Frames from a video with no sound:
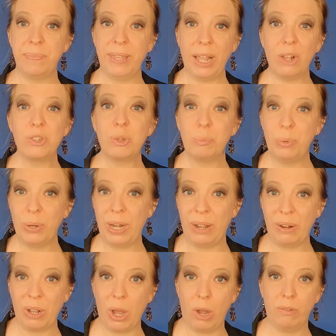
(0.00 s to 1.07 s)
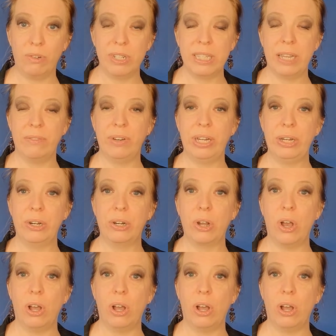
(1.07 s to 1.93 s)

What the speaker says: They also put out a conference every year